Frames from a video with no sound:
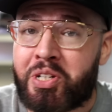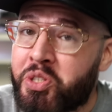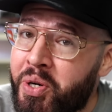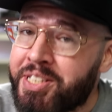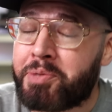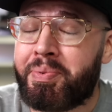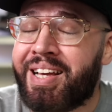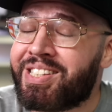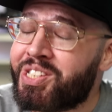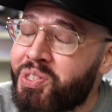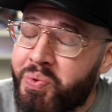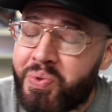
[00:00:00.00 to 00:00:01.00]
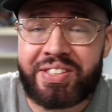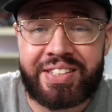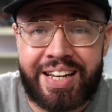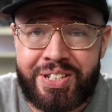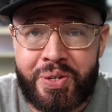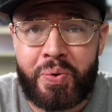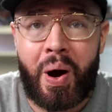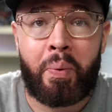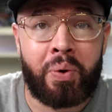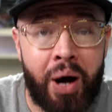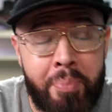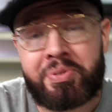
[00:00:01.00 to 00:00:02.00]
but trust me, as soon as I do, I
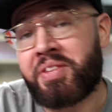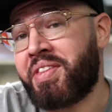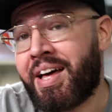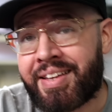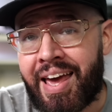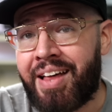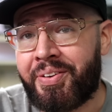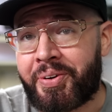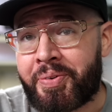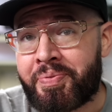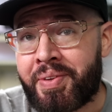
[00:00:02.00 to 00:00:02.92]
will update that calendar.